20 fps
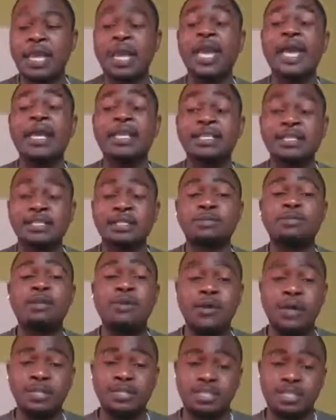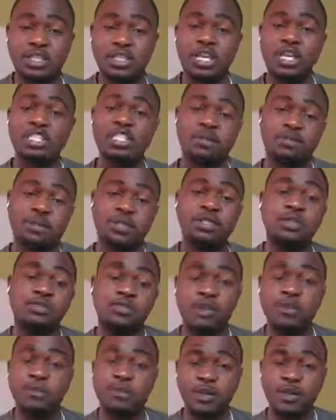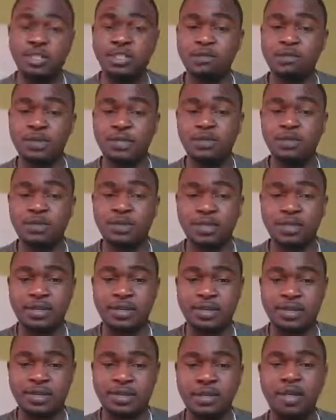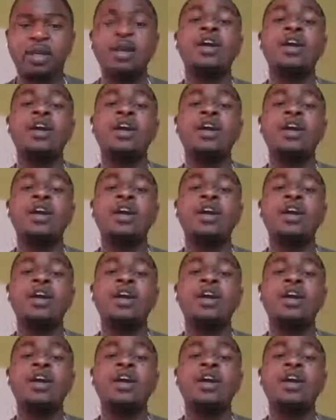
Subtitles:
as point at specific points based on the